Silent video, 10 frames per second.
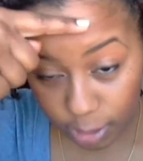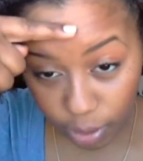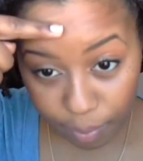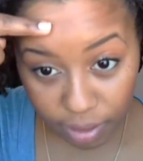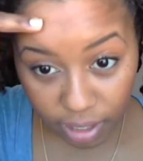so
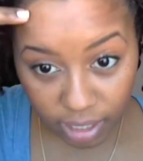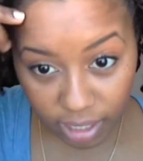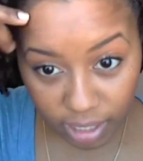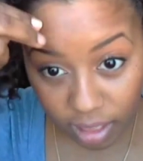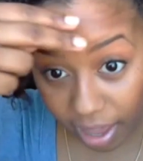I'm going to
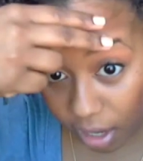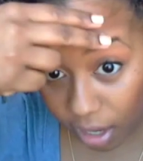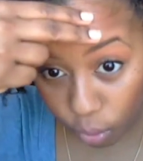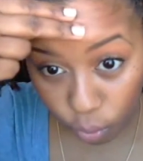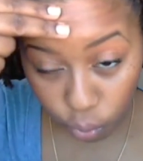get, like,
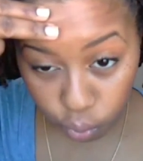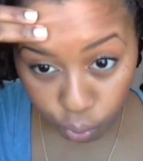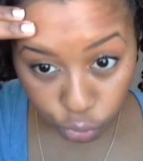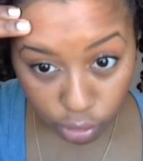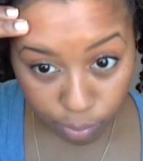
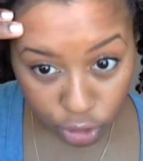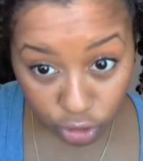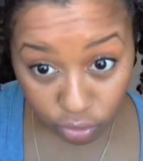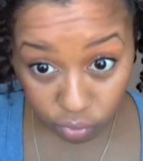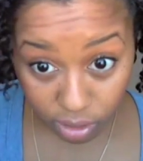
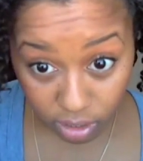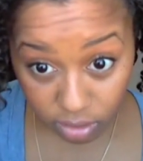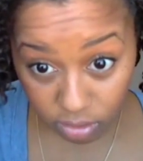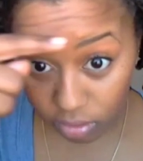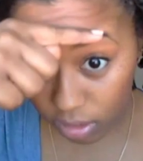premature
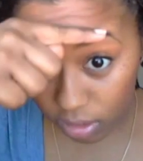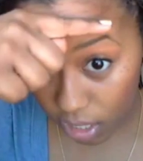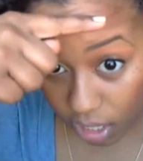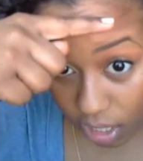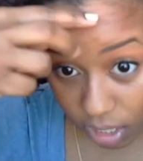wrinkles,
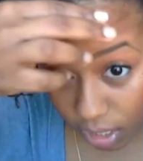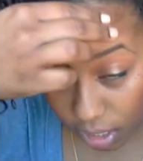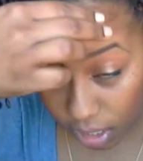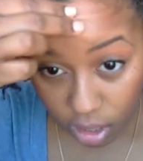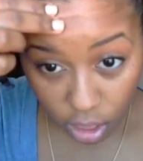like
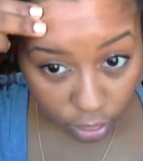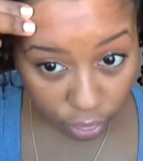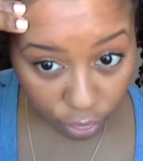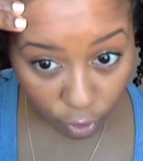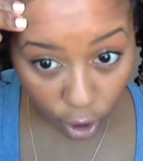
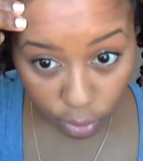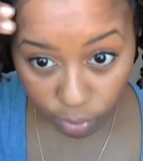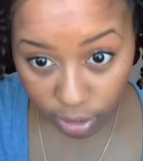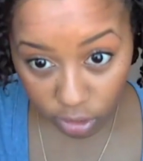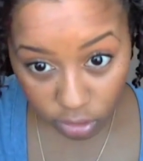thought
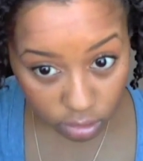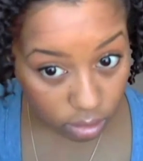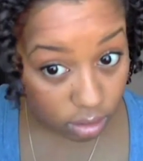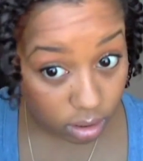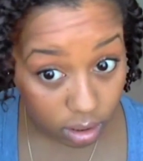
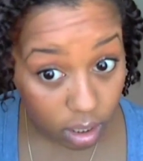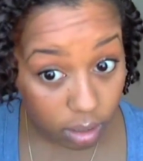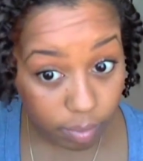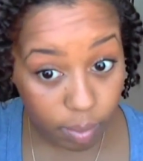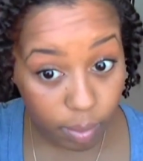wrinkles.
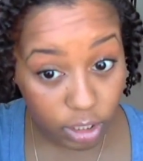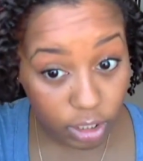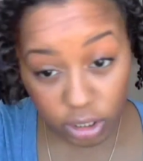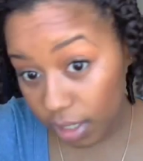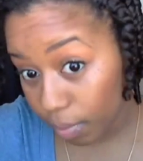Maybe I should
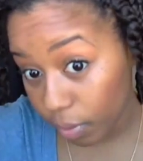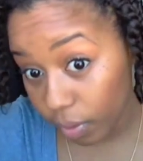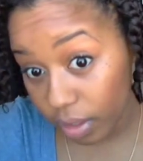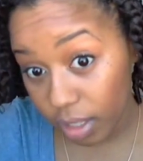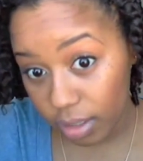stop
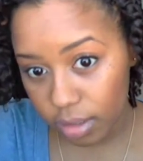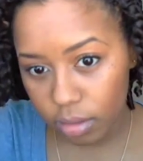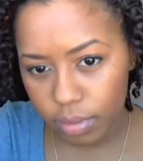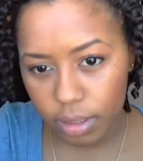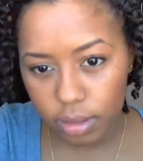doing that so
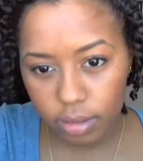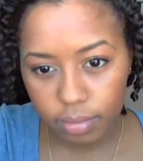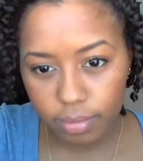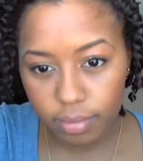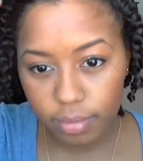much.
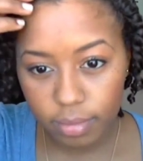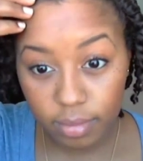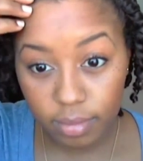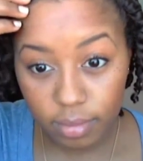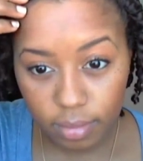
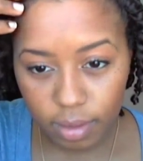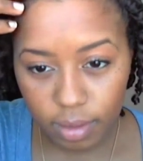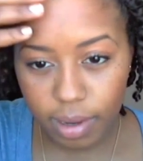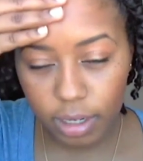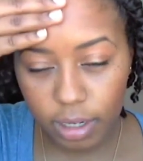I'm not going to